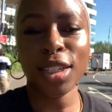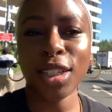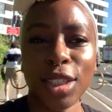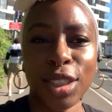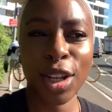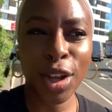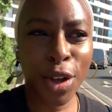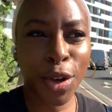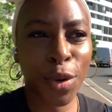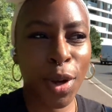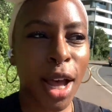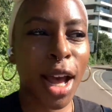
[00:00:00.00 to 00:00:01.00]

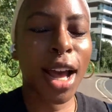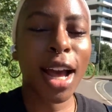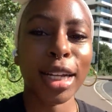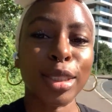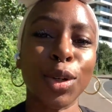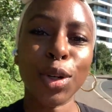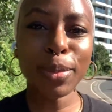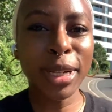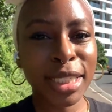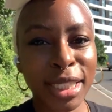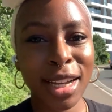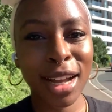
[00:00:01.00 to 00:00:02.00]
So I told
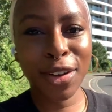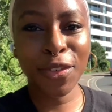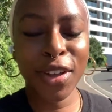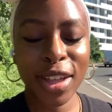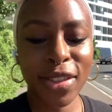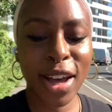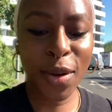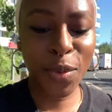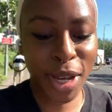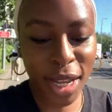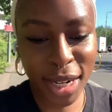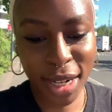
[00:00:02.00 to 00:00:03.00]
myself that
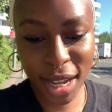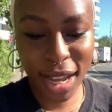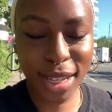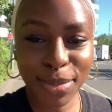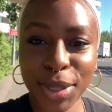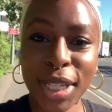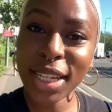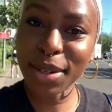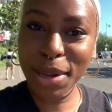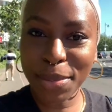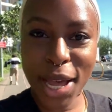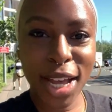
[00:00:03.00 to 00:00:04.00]
when I completed
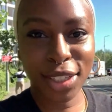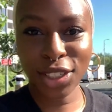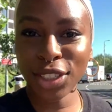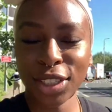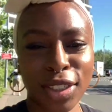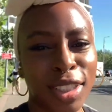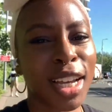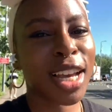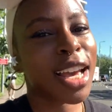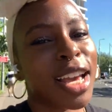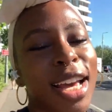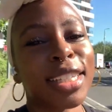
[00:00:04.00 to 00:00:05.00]
my master's
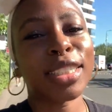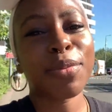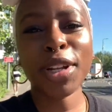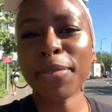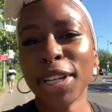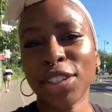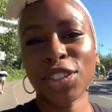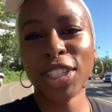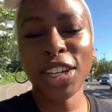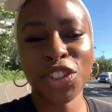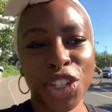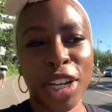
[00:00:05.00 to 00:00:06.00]
and submitted my
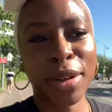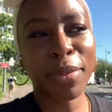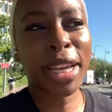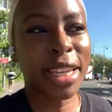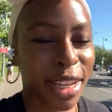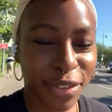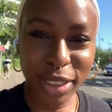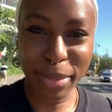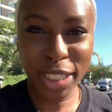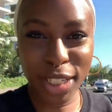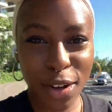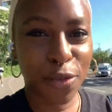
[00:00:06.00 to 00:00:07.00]
dissertation, my gift to
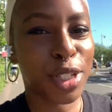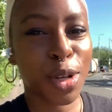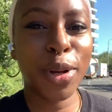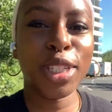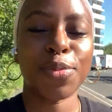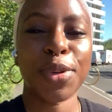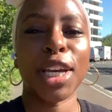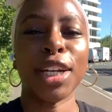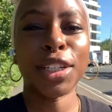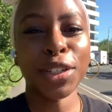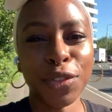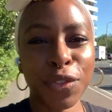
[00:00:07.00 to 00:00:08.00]
myself was going to be
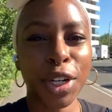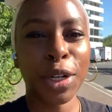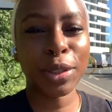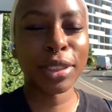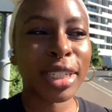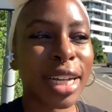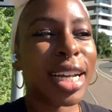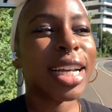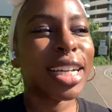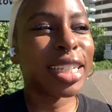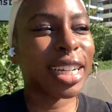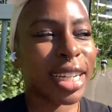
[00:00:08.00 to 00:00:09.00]
a new phone
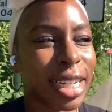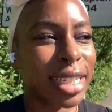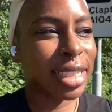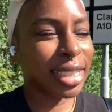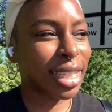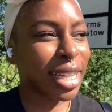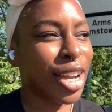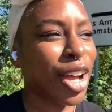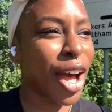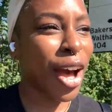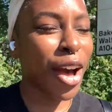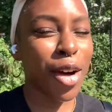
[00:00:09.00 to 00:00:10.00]
because
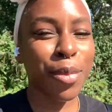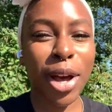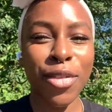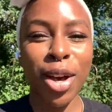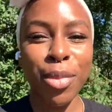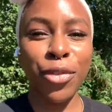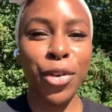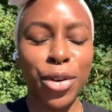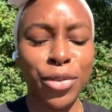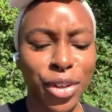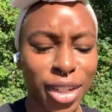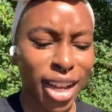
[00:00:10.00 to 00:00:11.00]
um, I've had my
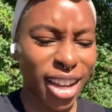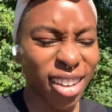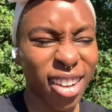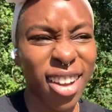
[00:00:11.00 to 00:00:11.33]
phone for like,